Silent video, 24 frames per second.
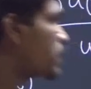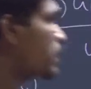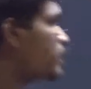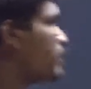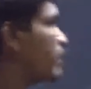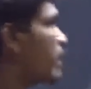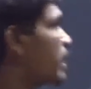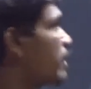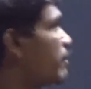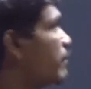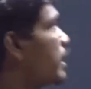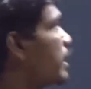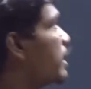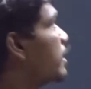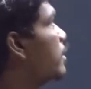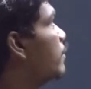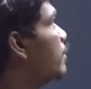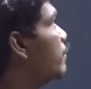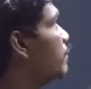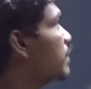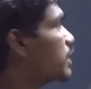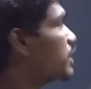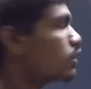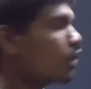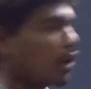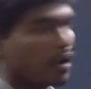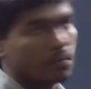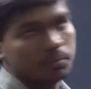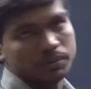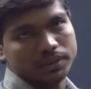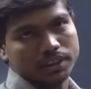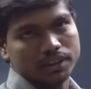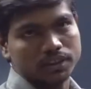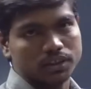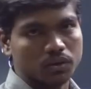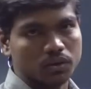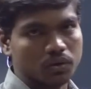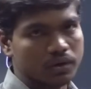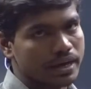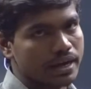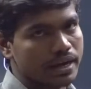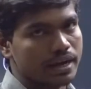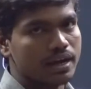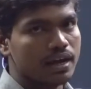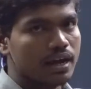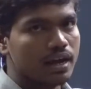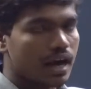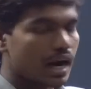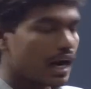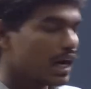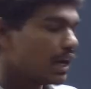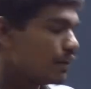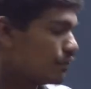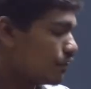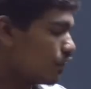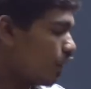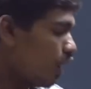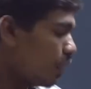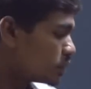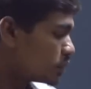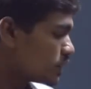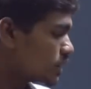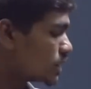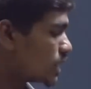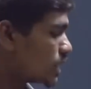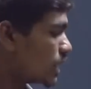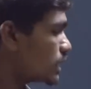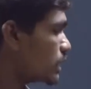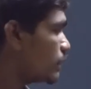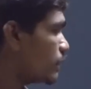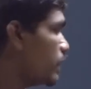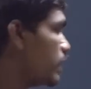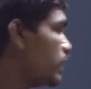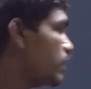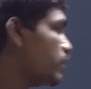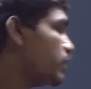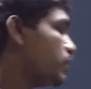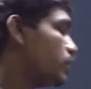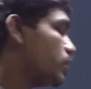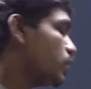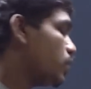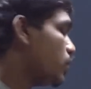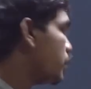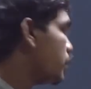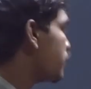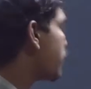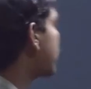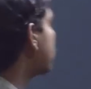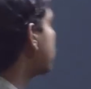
given with options. Okay, and if options are given, you